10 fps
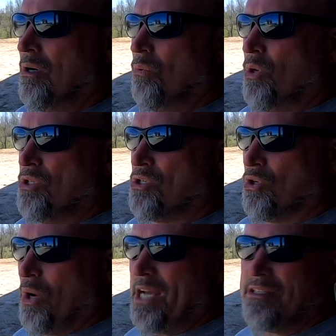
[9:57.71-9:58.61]
which
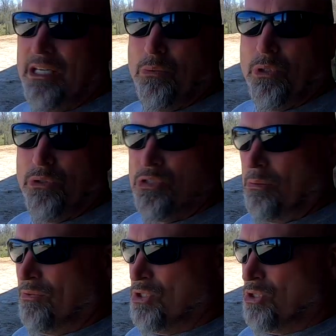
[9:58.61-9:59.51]
grass seed will lose
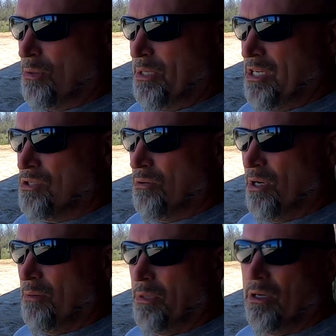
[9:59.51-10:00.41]
some of its germination
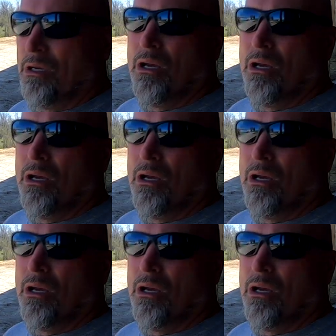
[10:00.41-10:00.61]
rate, but